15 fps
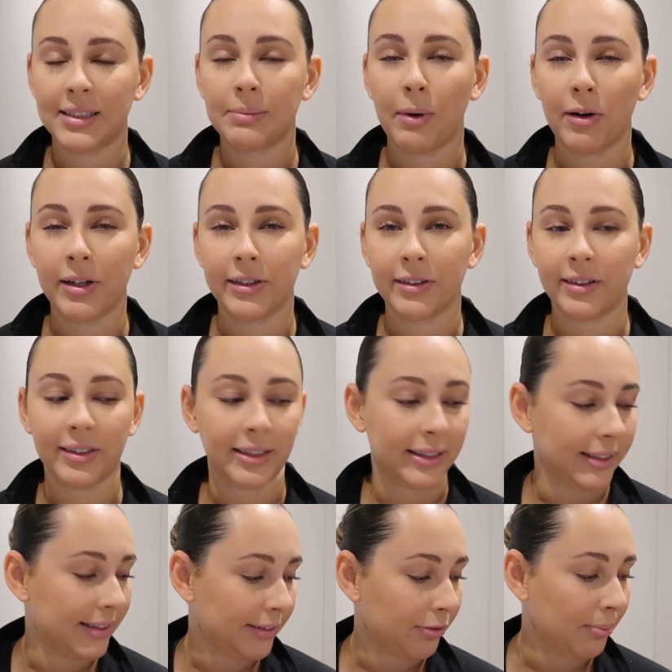the spider
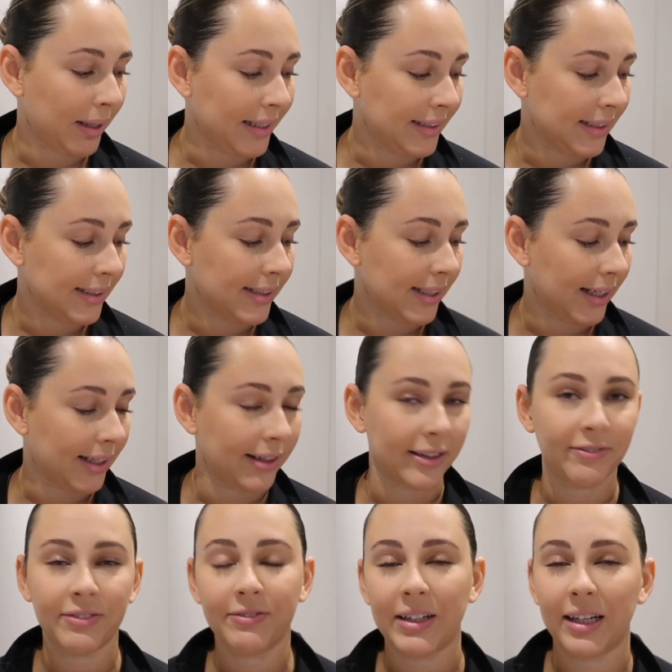like in different places and
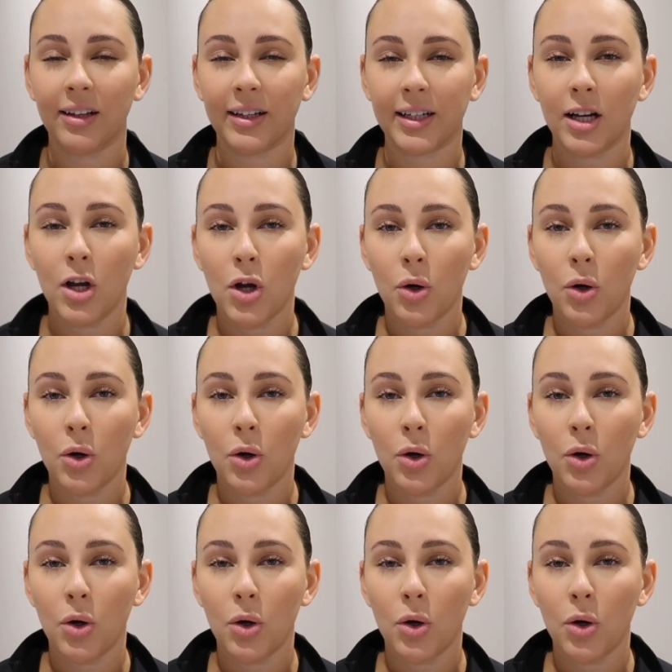I feel like